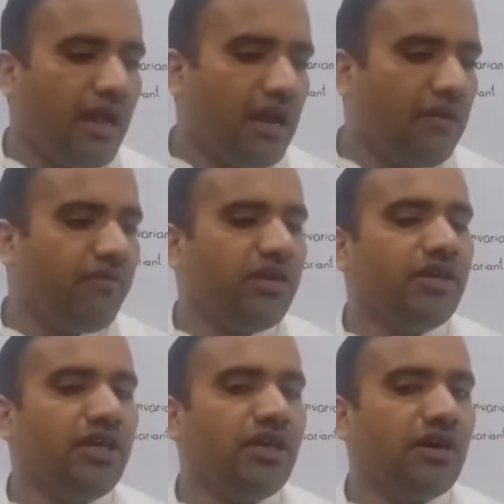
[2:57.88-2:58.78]
And when
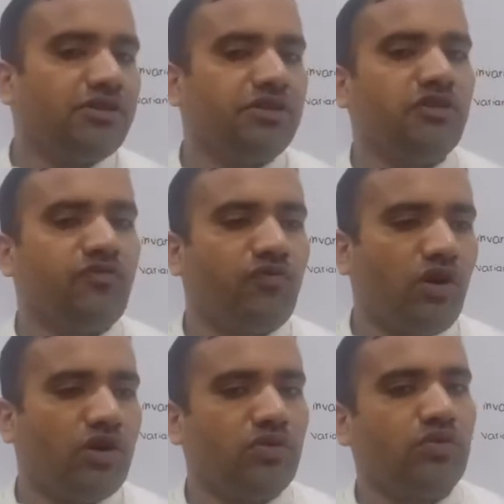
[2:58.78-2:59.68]
he or she
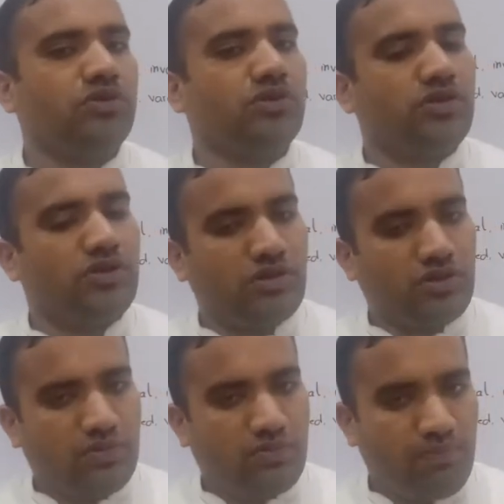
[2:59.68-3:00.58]
want to
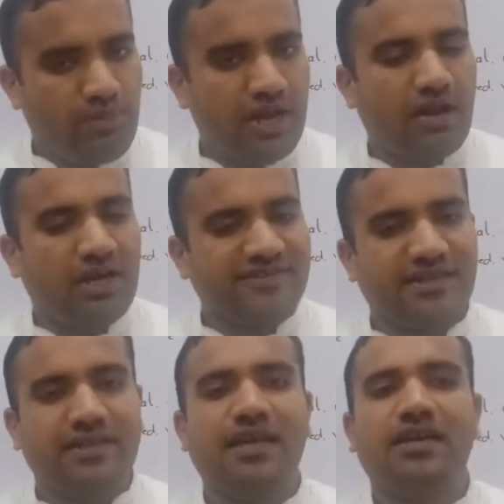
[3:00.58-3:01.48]
make a
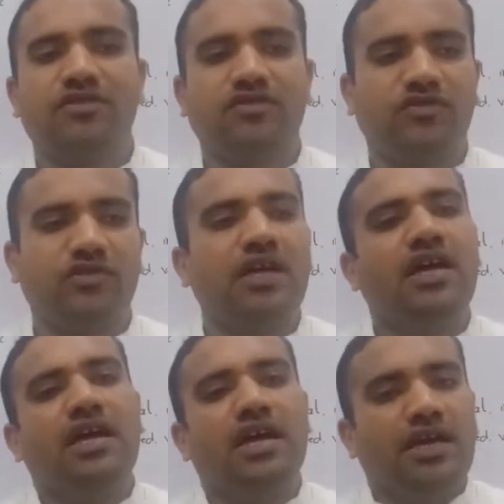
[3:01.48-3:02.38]
sentence,
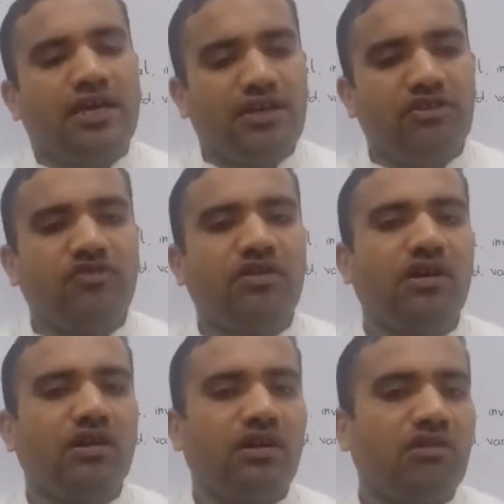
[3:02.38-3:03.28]
his
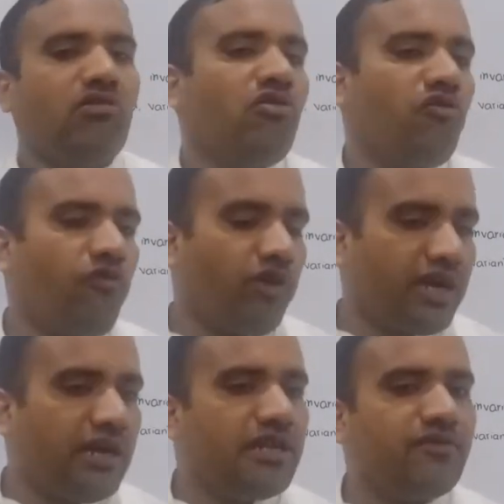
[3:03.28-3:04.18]
or her
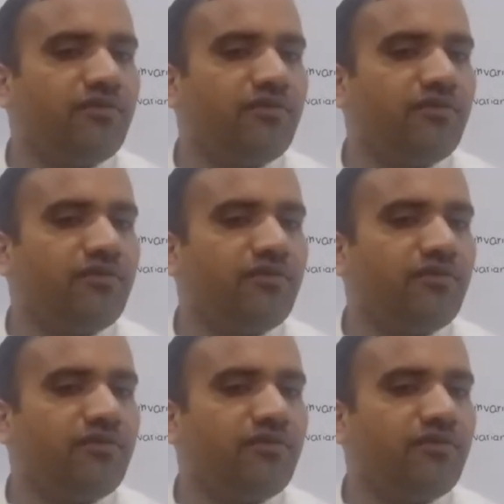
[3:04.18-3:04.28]
faculty